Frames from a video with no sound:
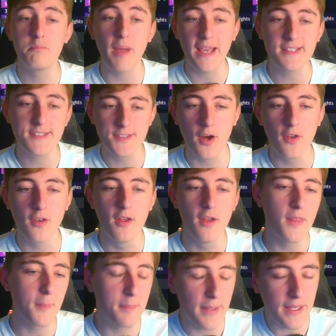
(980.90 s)
Based on
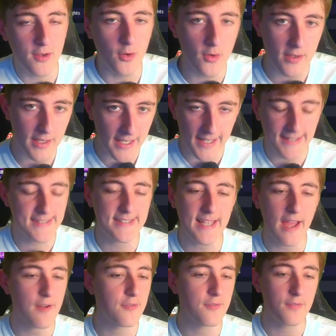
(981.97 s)
the Bitcoin
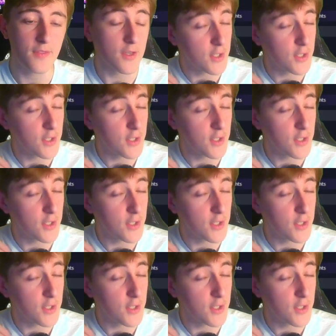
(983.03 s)
ETF,